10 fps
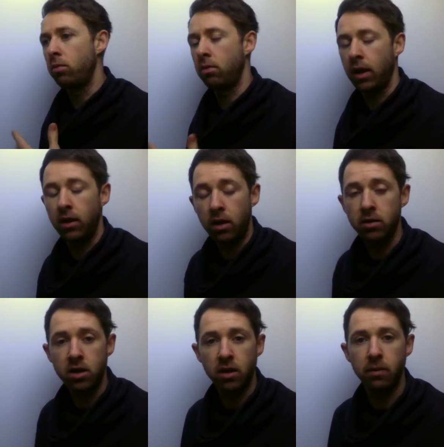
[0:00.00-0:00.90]
like
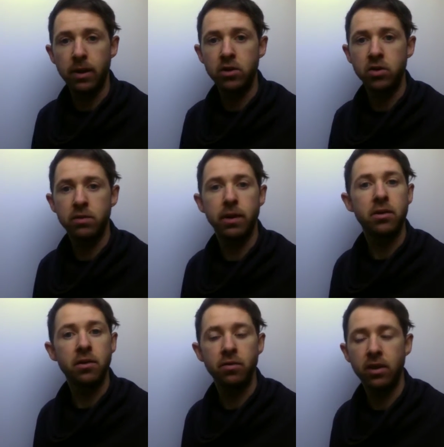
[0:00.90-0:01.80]
long documentaries about
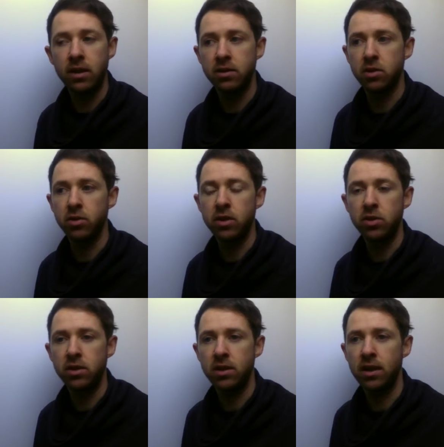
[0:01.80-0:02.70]
different things that you're
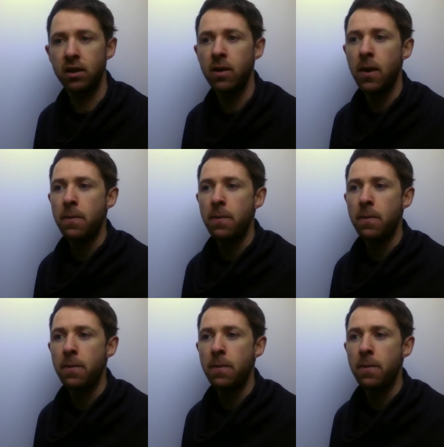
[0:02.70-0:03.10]
interested in.